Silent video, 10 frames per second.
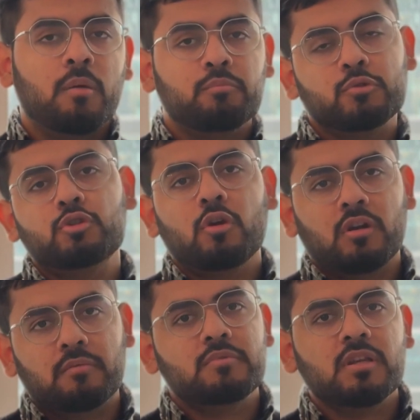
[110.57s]

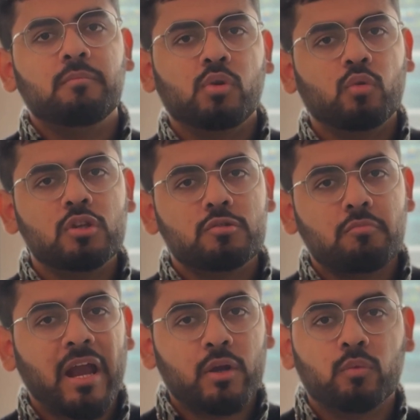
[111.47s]
Sure, some tools
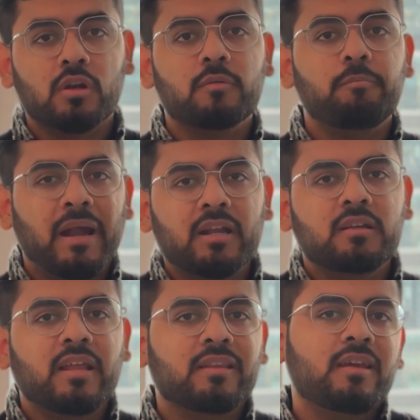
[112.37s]
might work better
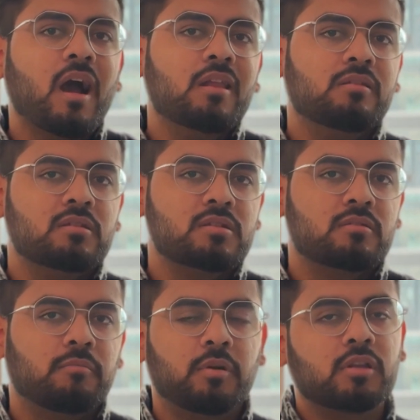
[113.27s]
than the others,
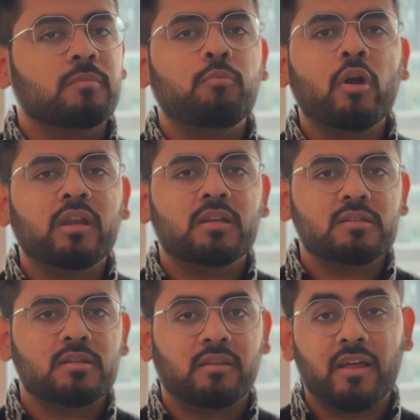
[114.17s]
but the point
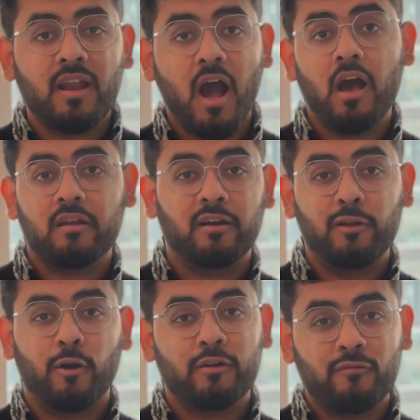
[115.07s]
is there are a
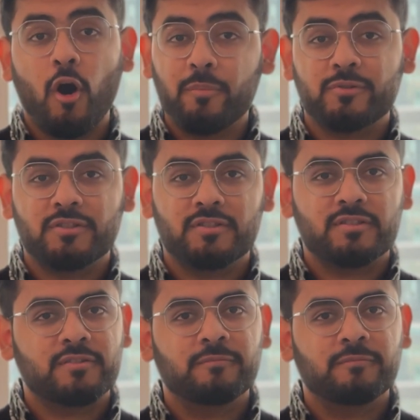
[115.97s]
lot of options.